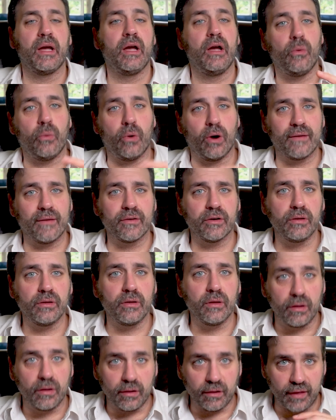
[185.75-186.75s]
wherever
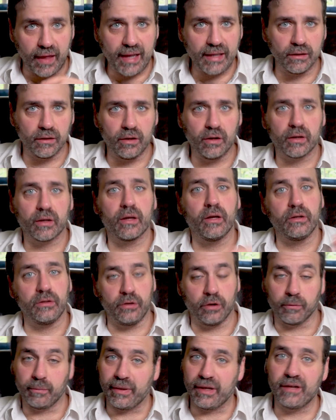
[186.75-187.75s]
they look, your
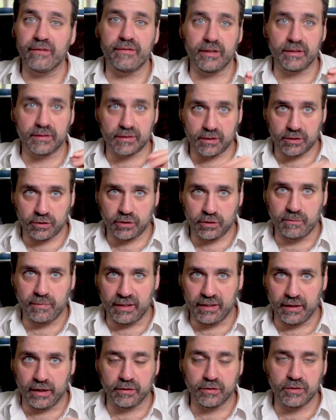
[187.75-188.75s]
benefits should be
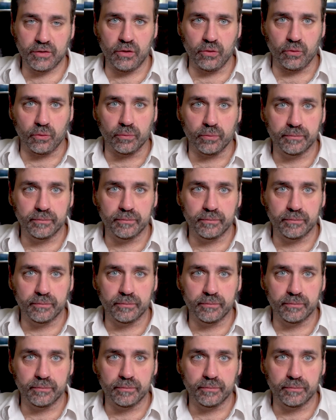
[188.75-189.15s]
there too.